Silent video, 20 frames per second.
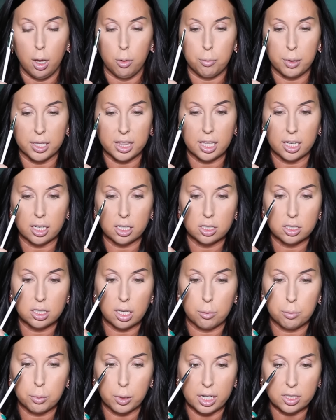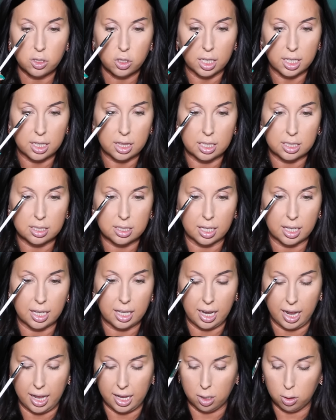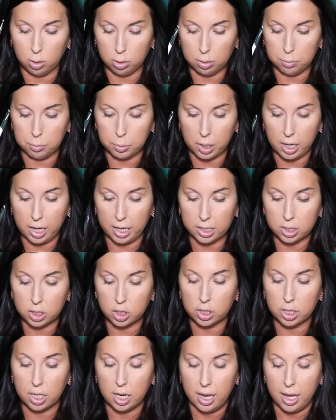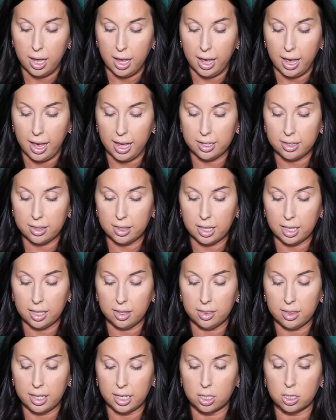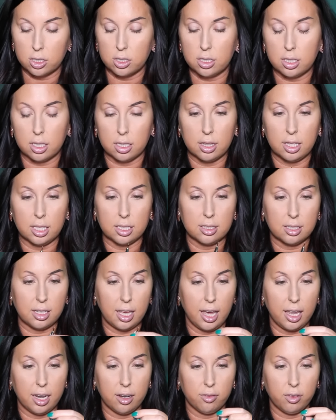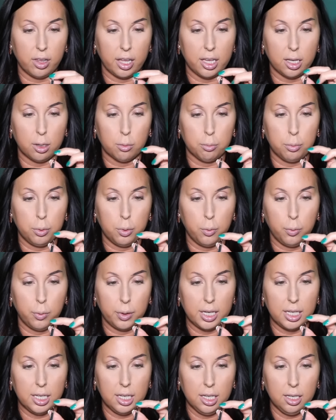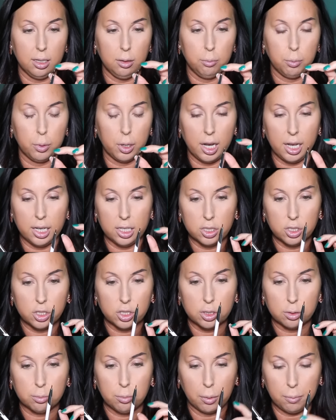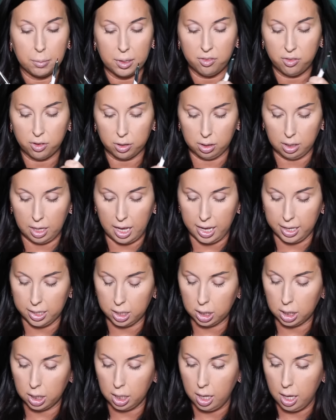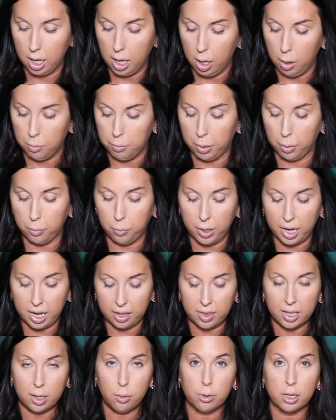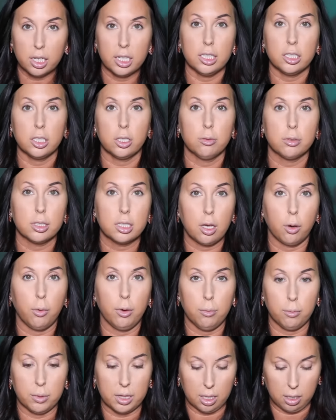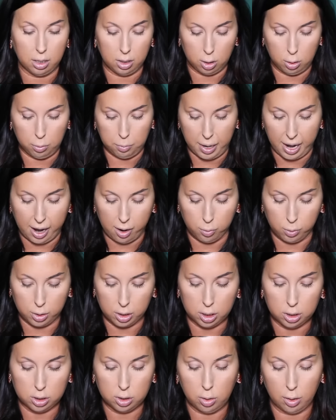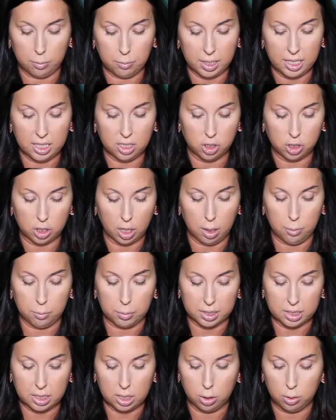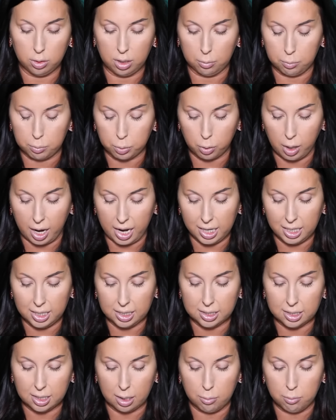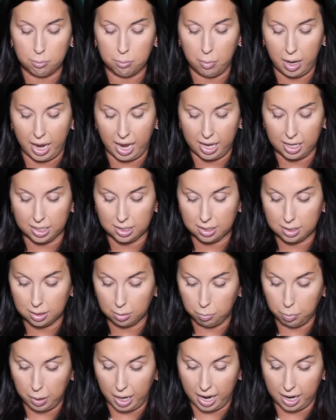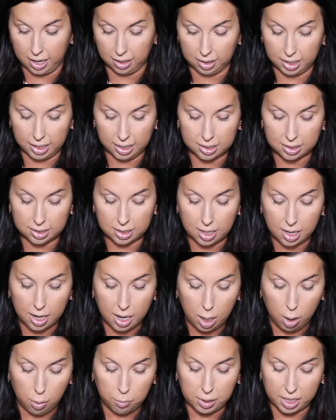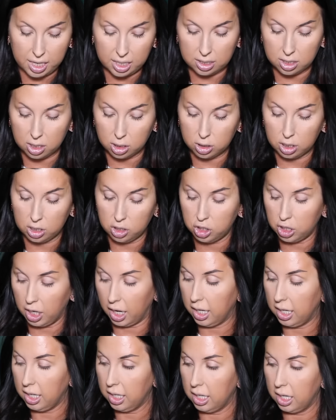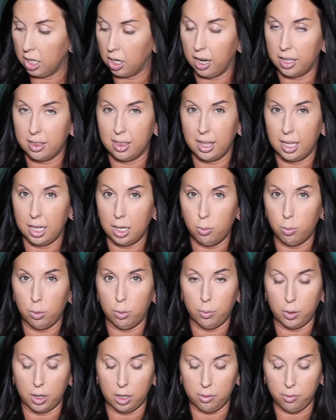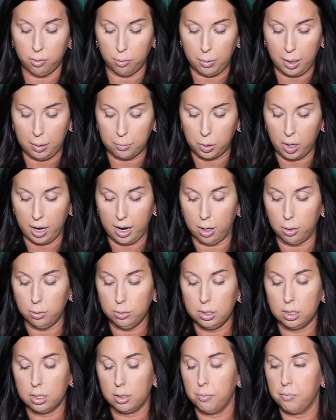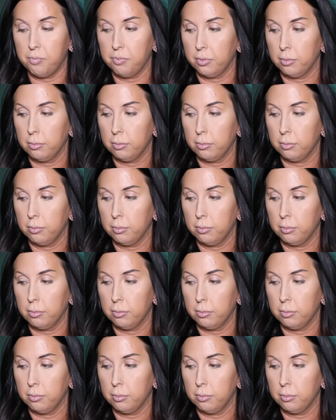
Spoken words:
But there's a brush like this, like an angled brush, and then there's this kind of like pointed brush, maybe for liner. But what I think we're gonna do is go in with a little powder. So I'm gonna jump to the bright matte palette, because there's a shade in here I think will work for my brows.